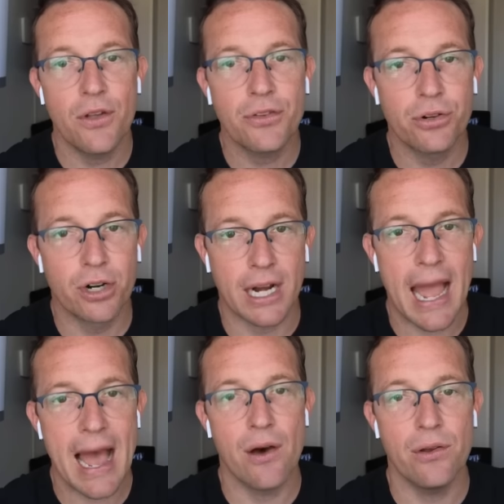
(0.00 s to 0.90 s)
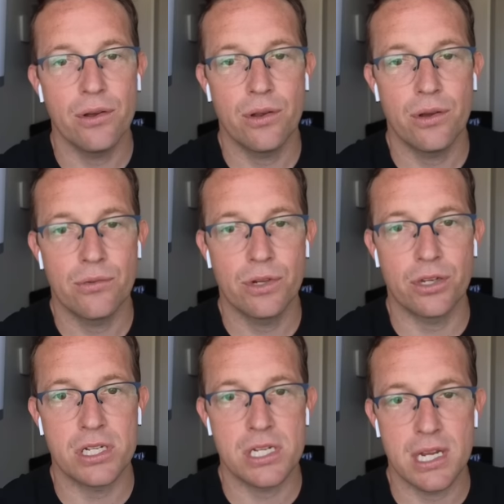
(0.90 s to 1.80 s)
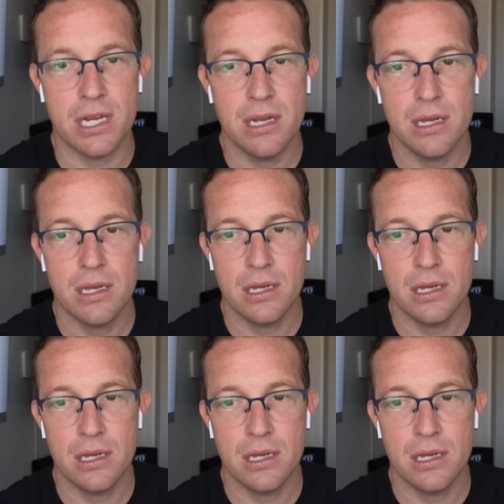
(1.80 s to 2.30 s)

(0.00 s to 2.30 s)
go through her account, what you can see,